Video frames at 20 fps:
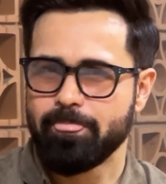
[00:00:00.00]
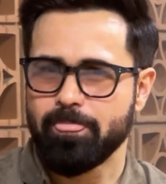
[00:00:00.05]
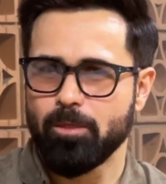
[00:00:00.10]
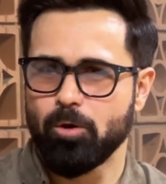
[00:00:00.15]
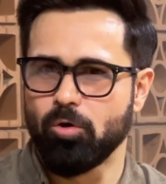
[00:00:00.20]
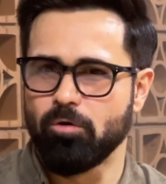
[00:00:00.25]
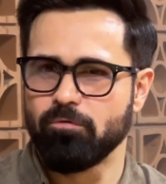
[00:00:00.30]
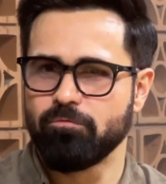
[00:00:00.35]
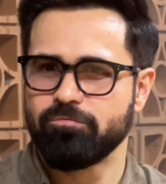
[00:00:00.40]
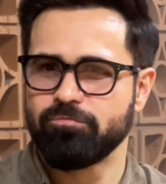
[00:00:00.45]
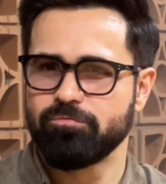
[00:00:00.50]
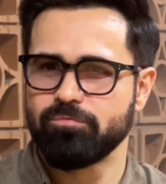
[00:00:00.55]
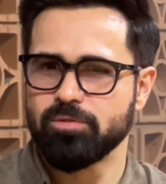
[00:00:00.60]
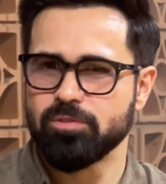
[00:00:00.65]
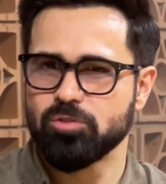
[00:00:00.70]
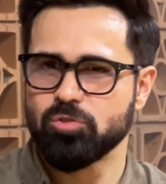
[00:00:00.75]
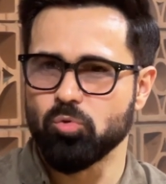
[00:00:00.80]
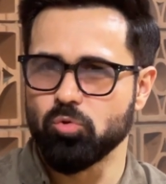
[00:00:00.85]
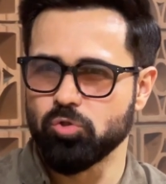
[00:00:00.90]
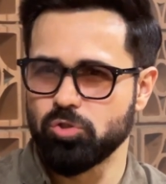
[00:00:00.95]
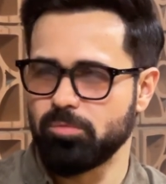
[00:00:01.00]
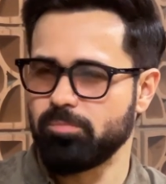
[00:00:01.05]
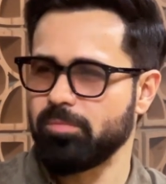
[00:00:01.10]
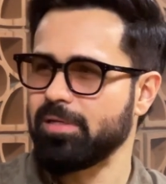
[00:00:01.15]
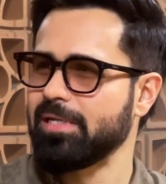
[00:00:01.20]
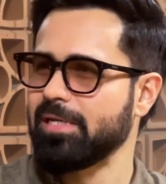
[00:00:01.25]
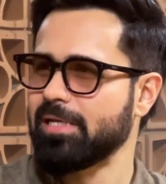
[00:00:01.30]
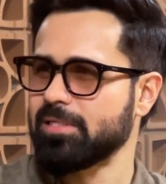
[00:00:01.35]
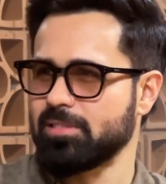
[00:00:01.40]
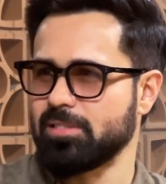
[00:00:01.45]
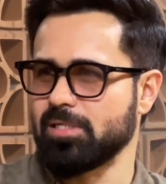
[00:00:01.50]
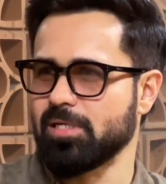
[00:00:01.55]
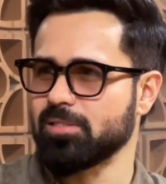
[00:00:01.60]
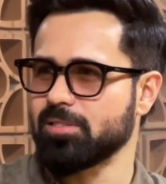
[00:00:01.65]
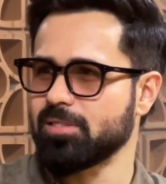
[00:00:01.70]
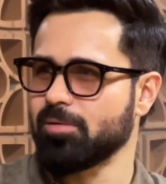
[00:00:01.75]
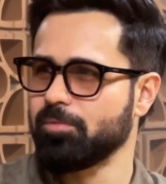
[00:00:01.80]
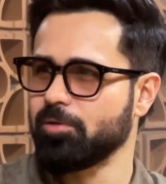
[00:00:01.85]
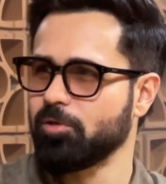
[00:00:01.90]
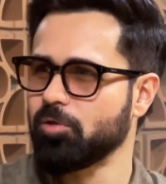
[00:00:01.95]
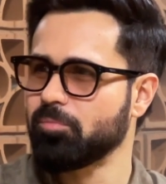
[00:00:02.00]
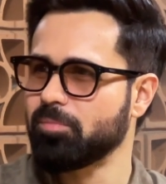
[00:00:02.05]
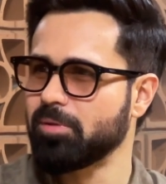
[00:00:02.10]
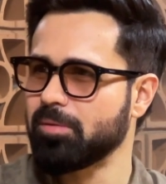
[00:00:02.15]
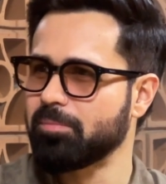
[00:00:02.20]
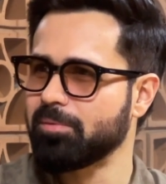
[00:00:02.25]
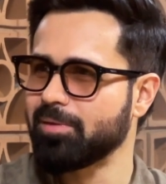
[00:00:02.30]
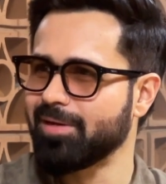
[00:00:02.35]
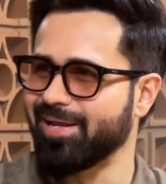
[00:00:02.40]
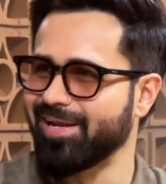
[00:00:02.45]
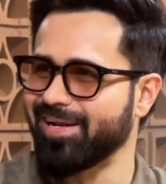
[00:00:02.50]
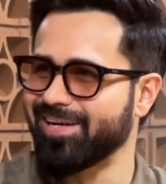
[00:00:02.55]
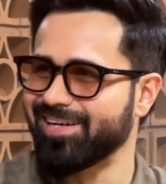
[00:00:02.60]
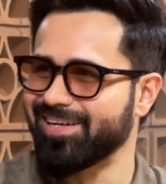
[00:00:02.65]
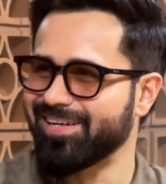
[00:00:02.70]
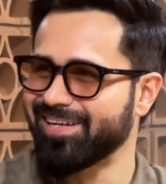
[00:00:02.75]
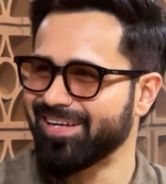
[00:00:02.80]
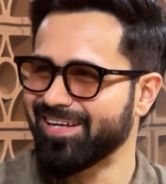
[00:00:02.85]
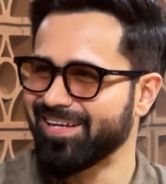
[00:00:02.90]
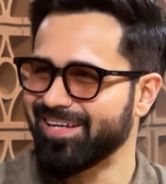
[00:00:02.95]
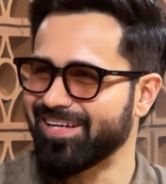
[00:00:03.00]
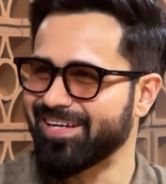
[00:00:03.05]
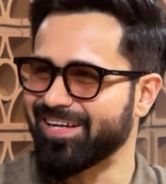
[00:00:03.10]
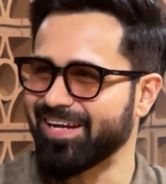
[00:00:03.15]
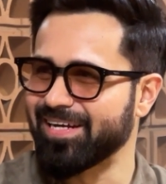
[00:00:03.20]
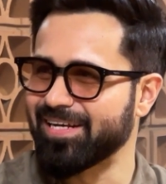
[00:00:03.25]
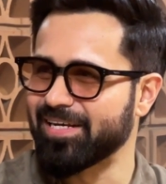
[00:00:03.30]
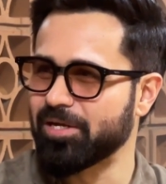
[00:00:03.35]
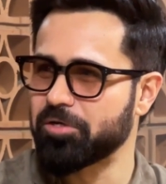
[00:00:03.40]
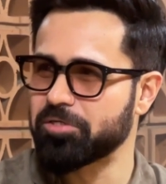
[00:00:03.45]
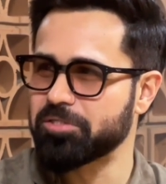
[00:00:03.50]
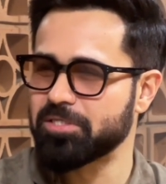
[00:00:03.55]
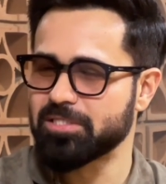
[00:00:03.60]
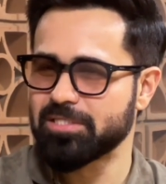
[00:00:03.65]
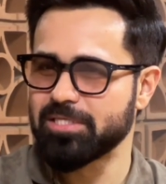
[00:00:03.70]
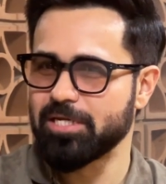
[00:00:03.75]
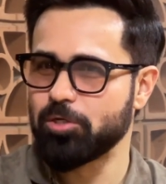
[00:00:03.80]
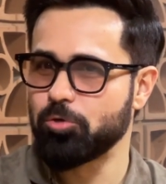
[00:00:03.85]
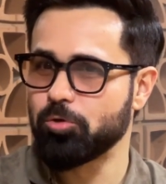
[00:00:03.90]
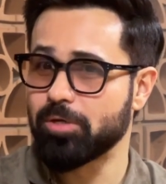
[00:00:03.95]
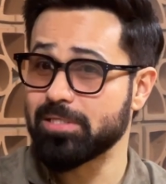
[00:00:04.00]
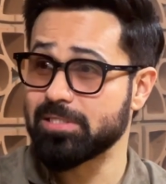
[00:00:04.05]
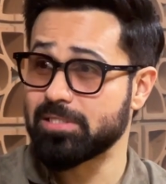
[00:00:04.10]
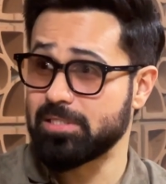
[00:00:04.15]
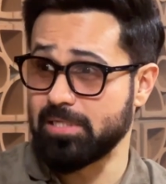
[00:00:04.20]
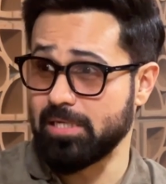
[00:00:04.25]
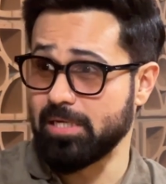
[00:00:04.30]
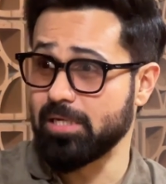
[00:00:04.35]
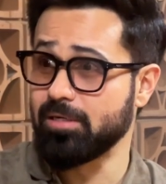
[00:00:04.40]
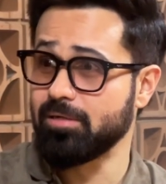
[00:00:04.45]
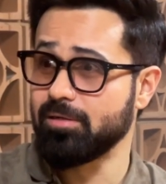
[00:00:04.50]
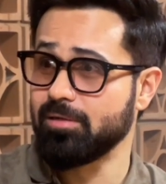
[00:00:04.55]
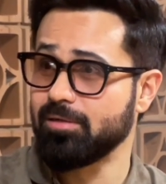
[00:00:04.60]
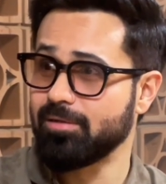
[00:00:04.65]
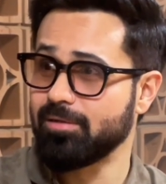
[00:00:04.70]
of social media has done something to people, and right now it's just that you can see it.